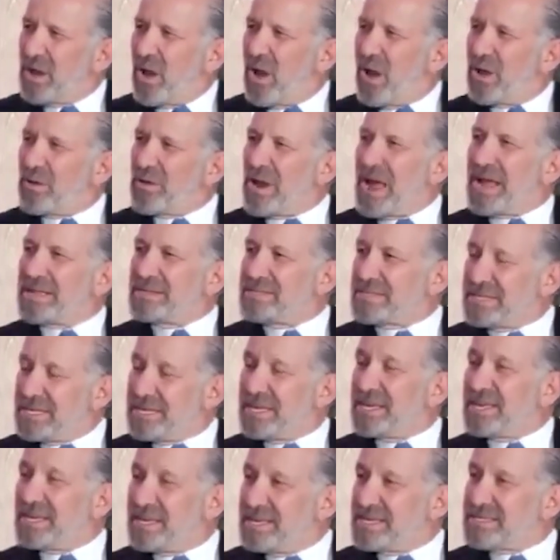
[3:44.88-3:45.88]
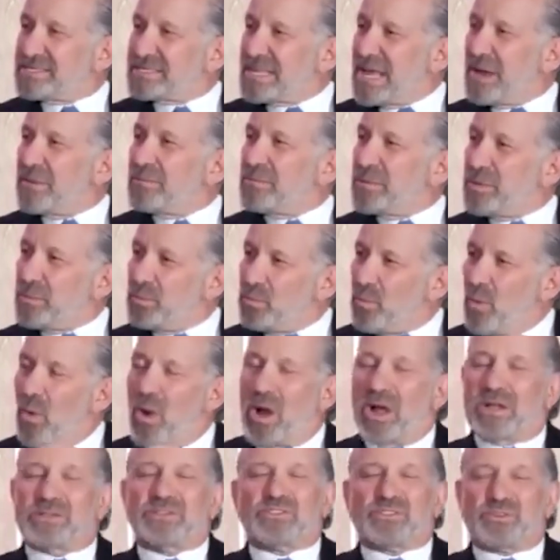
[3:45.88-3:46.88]
our idea is that we
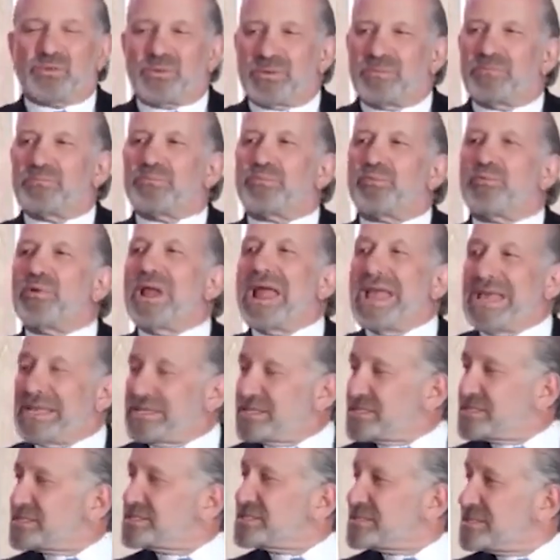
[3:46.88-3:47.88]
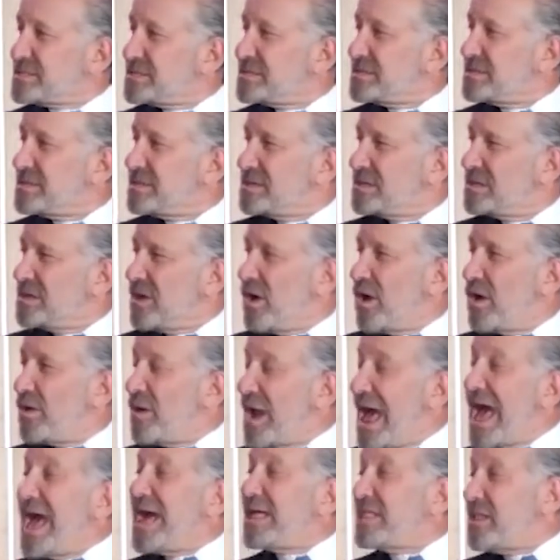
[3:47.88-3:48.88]
want to embrace
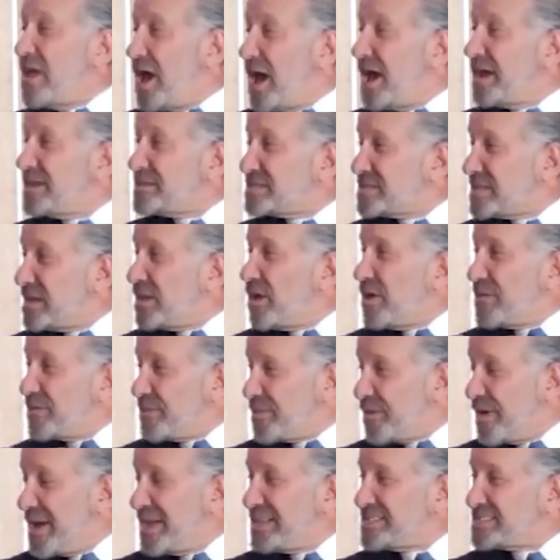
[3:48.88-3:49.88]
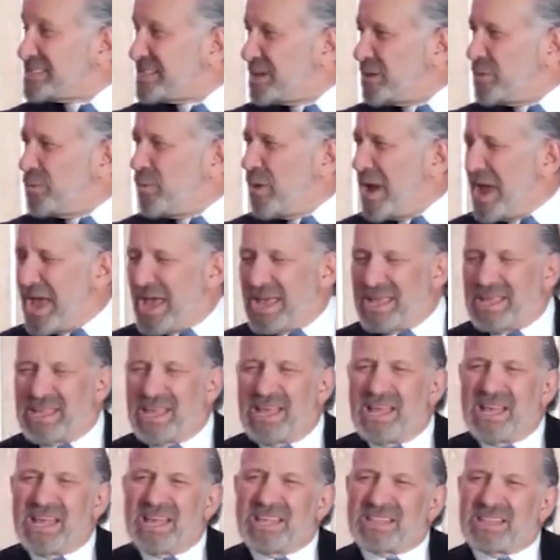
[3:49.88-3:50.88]
our allies and our friends in a
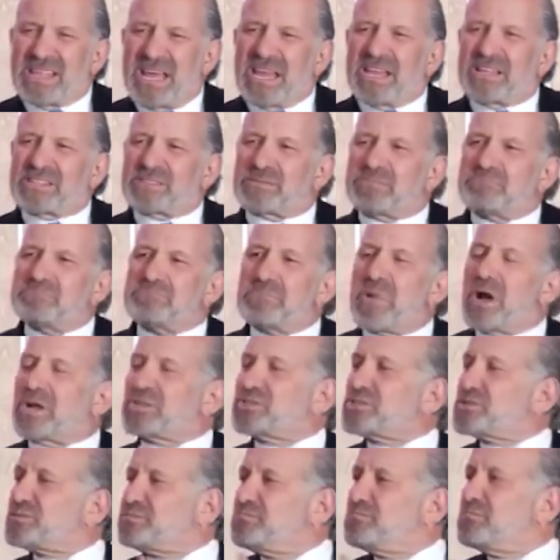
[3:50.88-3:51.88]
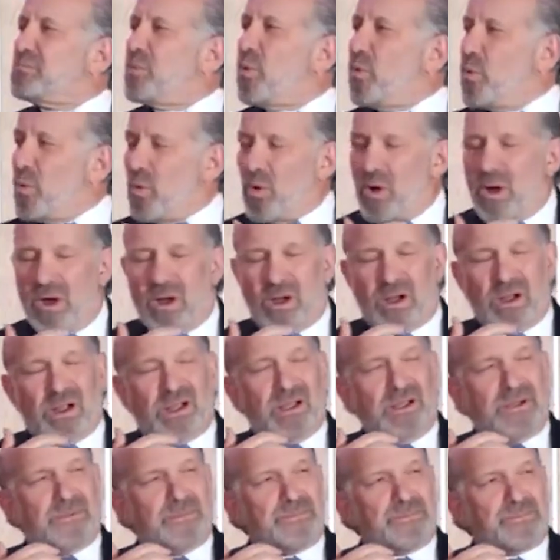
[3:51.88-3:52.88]
way that is much
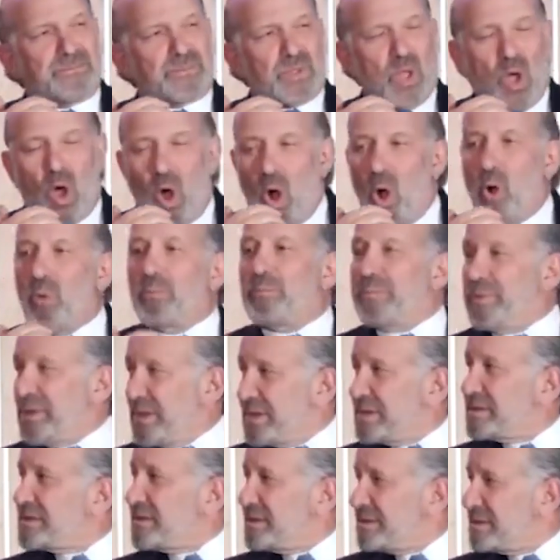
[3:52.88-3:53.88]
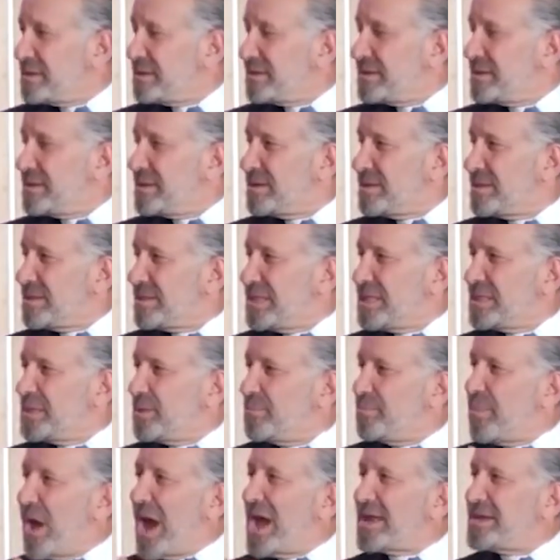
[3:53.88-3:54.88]
more open than the
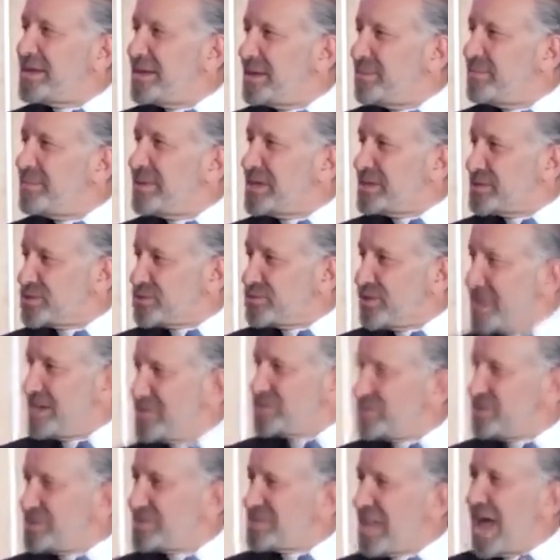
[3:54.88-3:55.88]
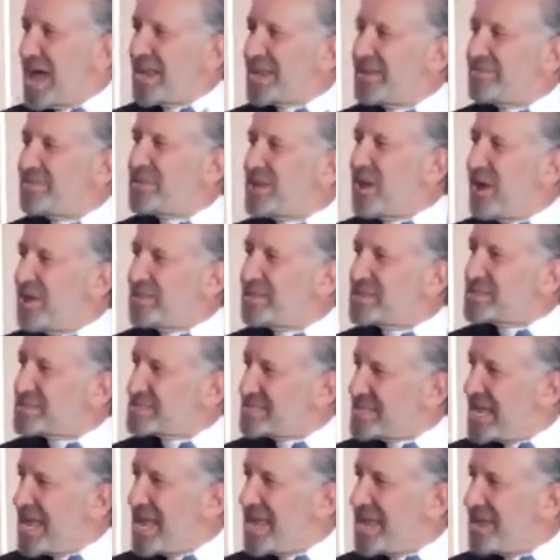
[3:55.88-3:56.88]
Biden administration, not even on the
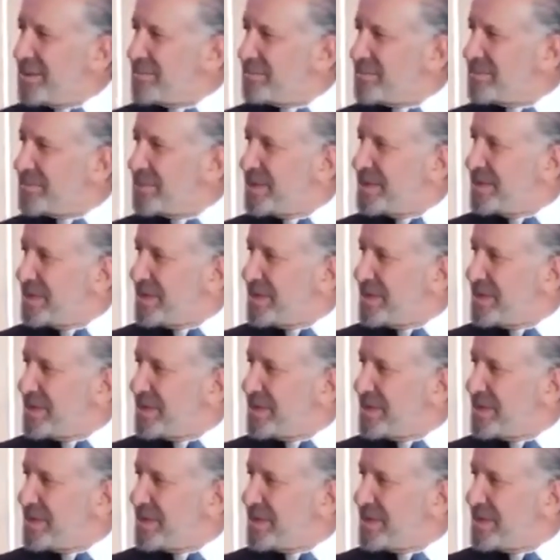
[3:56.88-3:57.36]
same